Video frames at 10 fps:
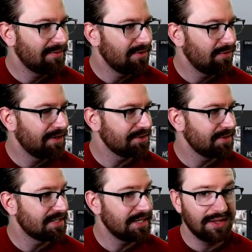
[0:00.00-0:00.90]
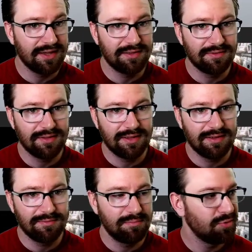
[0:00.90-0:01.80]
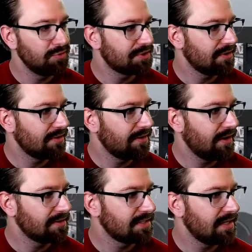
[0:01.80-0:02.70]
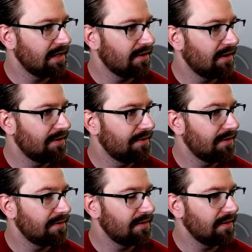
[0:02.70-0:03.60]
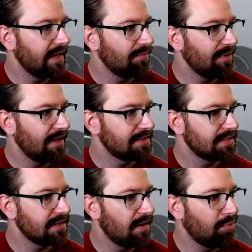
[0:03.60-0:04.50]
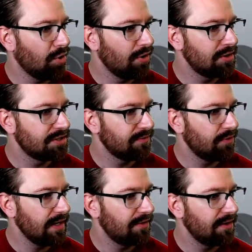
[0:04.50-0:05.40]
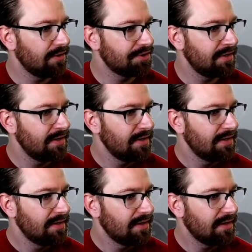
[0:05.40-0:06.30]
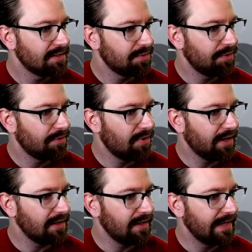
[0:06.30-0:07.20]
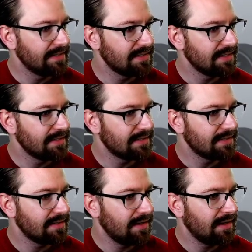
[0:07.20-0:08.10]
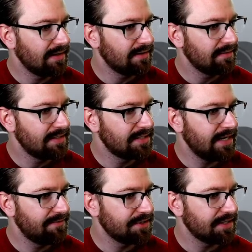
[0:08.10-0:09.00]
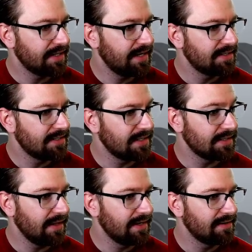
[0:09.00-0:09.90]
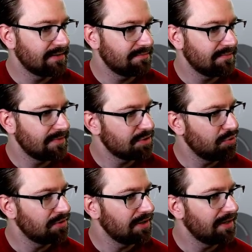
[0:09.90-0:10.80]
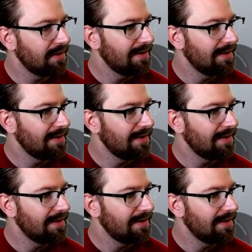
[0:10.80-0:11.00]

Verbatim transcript: you eventually see the, the booster there sitting on the landing pad. This is on a barge floating out in the ocean. Uh, so when the rocket lands, it uh, is safe just in case it doesn't land smoothly.